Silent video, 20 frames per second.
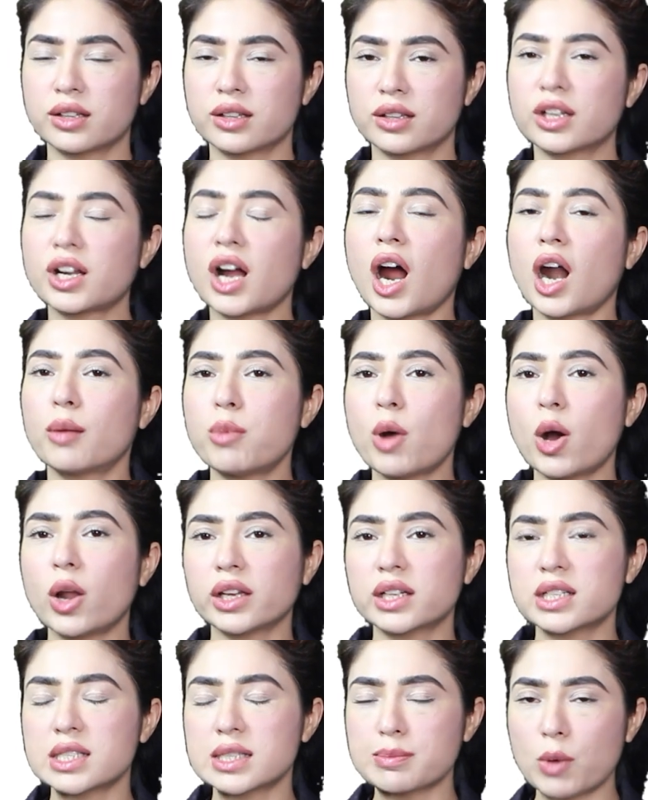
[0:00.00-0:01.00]
the
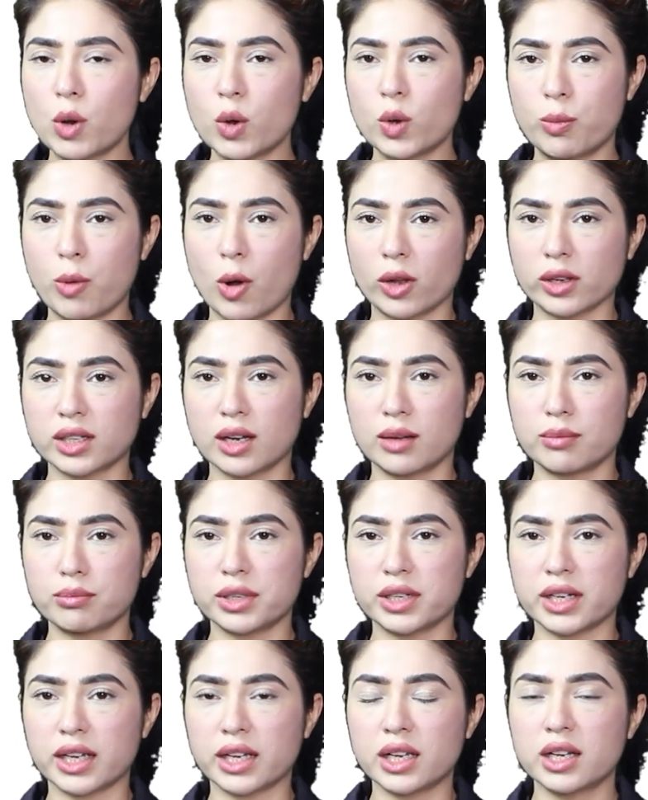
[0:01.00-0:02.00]
Carbolic Smokeball
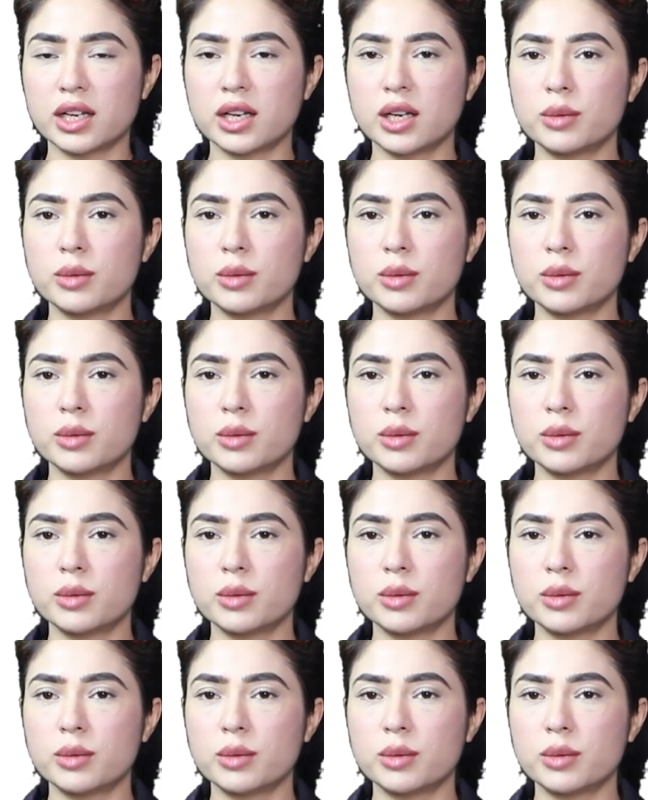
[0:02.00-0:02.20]
Company,